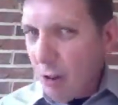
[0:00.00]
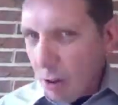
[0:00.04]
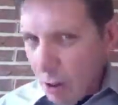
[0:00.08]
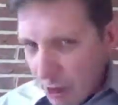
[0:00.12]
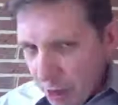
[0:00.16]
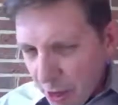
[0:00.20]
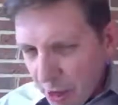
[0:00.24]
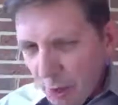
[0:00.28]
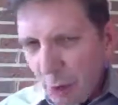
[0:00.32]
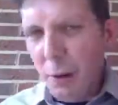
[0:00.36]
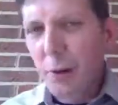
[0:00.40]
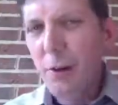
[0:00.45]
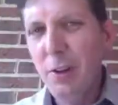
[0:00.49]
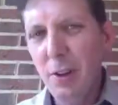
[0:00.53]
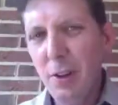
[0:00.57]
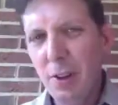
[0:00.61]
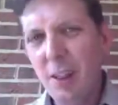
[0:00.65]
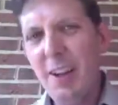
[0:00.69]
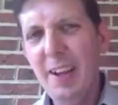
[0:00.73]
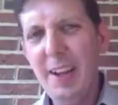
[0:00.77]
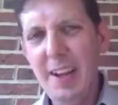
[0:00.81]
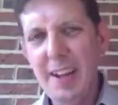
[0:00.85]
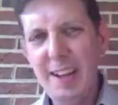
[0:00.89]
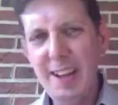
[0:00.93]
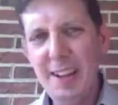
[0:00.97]

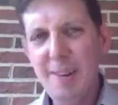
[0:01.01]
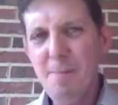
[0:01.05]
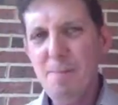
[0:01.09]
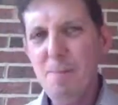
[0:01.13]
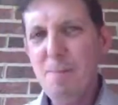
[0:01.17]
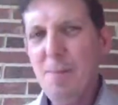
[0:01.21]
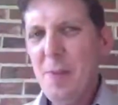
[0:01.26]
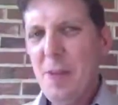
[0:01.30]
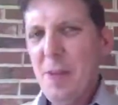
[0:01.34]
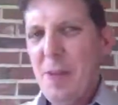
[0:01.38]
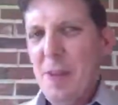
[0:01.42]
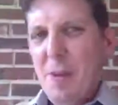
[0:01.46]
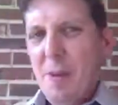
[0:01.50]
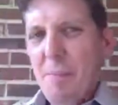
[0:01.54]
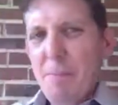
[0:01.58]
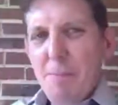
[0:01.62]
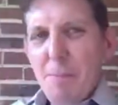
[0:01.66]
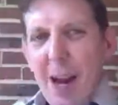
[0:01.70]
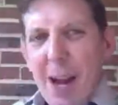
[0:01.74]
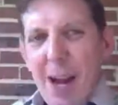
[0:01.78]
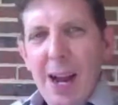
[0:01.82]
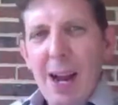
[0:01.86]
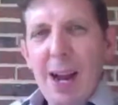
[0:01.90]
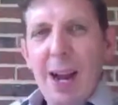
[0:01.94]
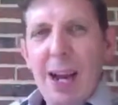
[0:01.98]
thirdly,
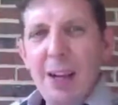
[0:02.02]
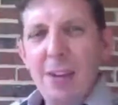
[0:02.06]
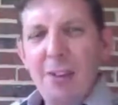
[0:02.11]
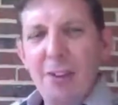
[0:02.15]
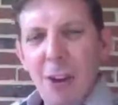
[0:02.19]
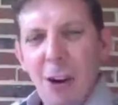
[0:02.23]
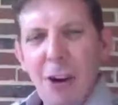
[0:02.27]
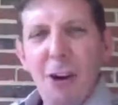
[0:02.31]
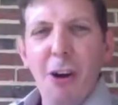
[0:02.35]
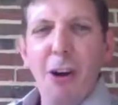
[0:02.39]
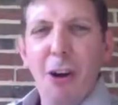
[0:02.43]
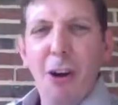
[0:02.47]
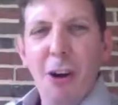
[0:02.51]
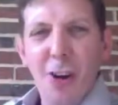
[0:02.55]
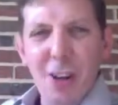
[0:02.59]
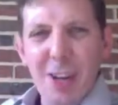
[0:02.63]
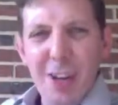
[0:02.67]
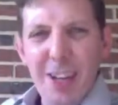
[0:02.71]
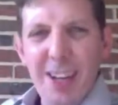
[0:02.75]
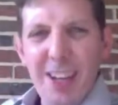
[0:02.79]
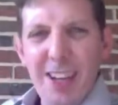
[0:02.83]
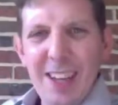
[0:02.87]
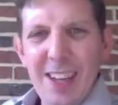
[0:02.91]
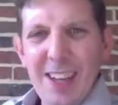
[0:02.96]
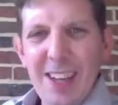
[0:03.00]
my
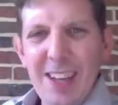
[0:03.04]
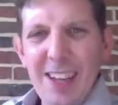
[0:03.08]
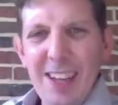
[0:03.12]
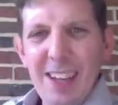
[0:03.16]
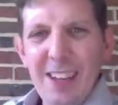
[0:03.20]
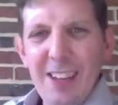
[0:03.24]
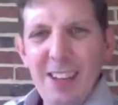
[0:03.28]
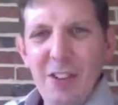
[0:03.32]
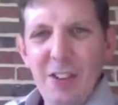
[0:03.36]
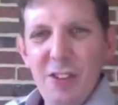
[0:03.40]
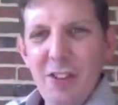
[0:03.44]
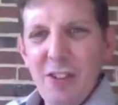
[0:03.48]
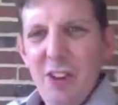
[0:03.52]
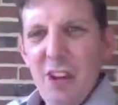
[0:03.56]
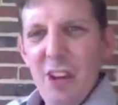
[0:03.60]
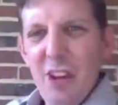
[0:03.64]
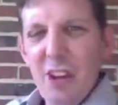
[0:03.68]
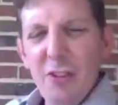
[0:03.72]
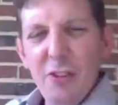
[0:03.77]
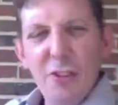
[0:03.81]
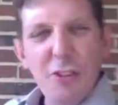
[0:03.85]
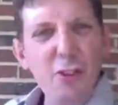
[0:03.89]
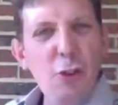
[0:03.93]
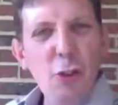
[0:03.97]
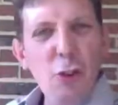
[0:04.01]
dog is
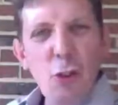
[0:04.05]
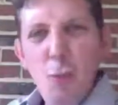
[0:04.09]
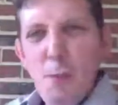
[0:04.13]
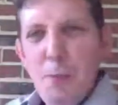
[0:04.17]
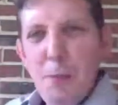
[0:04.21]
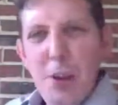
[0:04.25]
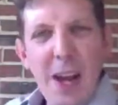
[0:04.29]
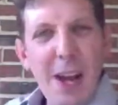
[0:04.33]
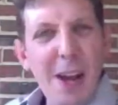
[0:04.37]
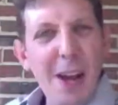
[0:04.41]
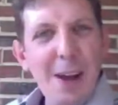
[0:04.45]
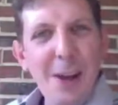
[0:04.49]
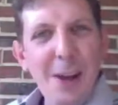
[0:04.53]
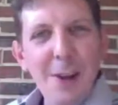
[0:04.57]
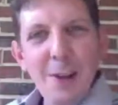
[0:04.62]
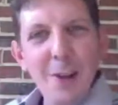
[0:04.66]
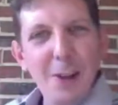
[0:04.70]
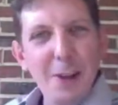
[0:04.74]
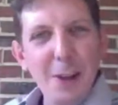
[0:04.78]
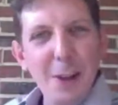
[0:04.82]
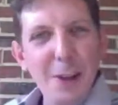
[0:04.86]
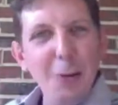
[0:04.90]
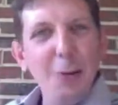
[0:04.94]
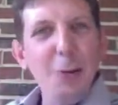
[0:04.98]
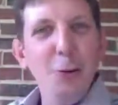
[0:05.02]
scooped out
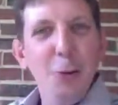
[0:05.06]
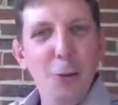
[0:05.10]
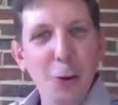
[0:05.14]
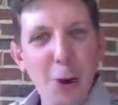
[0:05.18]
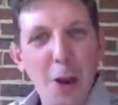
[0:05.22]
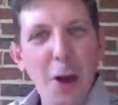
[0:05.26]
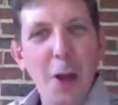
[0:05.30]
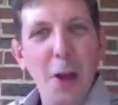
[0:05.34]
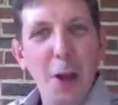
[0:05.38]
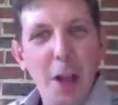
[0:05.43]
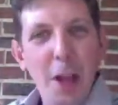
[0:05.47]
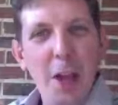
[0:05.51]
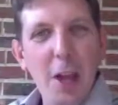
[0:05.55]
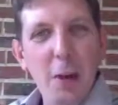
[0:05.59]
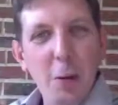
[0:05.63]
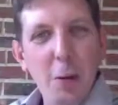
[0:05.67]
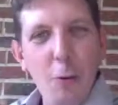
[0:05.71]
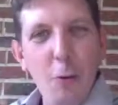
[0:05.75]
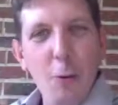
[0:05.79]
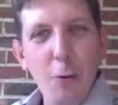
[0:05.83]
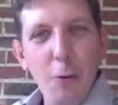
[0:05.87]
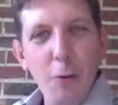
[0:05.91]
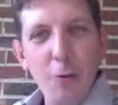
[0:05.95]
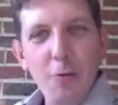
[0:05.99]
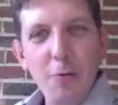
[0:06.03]
a little doggy
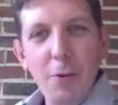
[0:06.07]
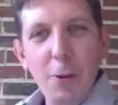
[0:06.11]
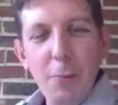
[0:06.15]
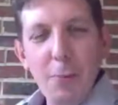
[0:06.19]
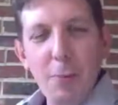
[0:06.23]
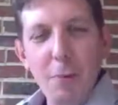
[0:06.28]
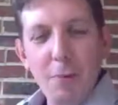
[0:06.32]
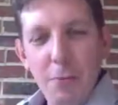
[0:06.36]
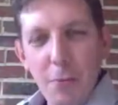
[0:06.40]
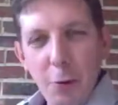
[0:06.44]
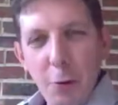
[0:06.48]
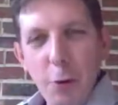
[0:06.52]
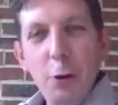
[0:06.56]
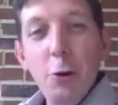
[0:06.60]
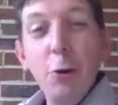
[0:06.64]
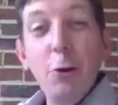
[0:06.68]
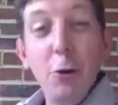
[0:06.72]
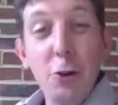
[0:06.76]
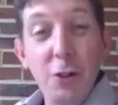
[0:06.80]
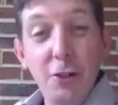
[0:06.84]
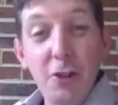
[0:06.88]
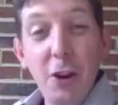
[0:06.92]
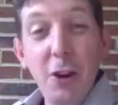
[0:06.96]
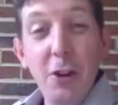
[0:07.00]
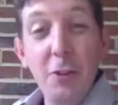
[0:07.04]
hole for
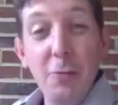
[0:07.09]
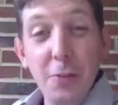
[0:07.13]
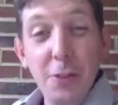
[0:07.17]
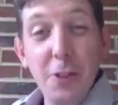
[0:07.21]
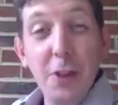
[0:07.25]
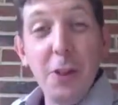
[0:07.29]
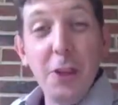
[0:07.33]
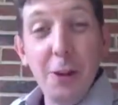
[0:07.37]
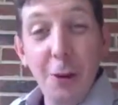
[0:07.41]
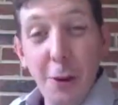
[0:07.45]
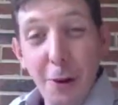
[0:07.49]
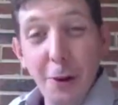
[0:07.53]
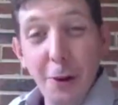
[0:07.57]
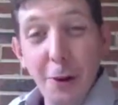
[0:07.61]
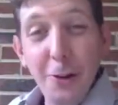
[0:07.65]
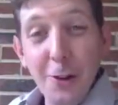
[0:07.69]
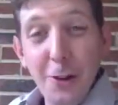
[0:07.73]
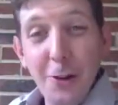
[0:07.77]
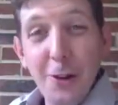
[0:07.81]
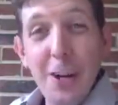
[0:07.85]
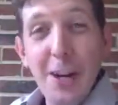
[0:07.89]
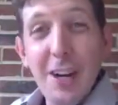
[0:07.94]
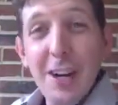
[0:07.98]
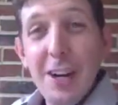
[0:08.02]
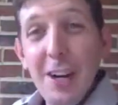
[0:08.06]
herself in the
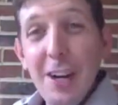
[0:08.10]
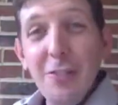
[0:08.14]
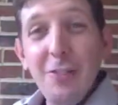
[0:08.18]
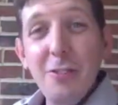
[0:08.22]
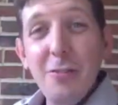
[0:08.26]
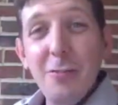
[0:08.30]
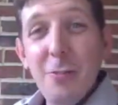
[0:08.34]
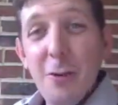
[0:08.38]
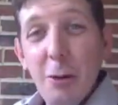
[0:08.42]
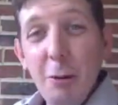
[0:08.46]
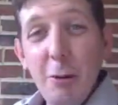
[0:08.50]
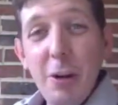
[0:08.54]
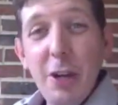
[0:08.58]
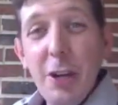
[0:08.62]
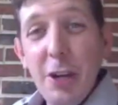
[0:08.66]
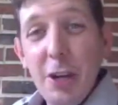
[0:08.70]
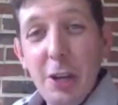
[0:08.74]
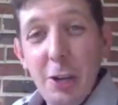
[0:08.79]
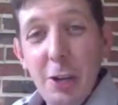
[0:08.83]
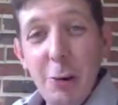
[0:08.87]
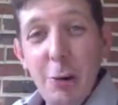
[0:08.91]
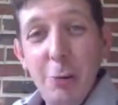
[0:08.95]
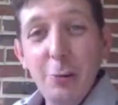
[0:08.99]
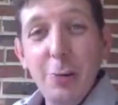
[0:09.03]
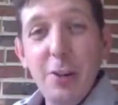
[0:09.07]
garden, and it's very
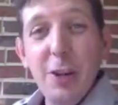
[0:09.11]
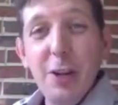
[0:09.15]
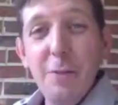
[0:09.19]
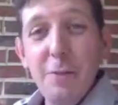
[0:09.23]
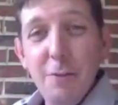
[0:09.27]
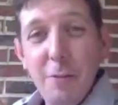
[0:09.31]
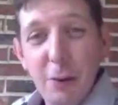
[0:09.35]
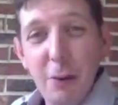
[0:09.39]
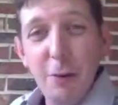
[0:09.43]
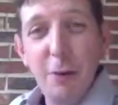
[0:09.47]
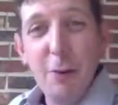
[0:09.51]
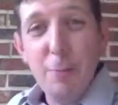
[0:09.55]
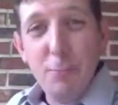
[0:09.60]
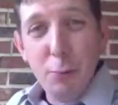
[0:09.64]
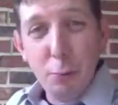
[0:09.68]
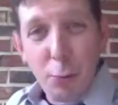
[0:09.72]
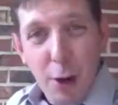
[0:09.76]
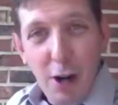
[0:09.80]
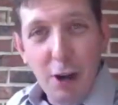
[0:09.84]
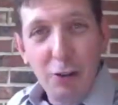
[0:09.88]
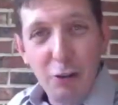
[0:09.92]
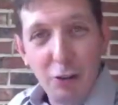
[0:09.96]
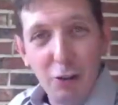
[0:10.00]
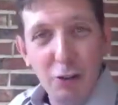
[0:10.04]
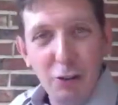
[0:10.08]
cute and very
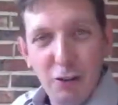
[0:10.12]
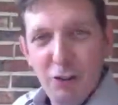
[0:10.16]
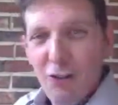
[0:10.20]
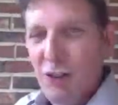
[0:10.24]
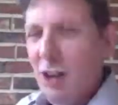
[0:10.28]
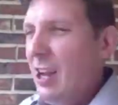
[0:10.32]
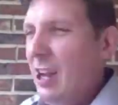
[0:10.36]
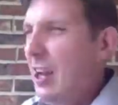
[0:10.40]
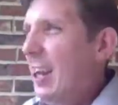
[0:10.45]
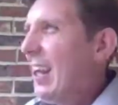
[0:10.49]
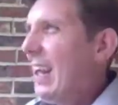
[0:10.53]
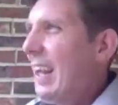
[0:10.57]
precious.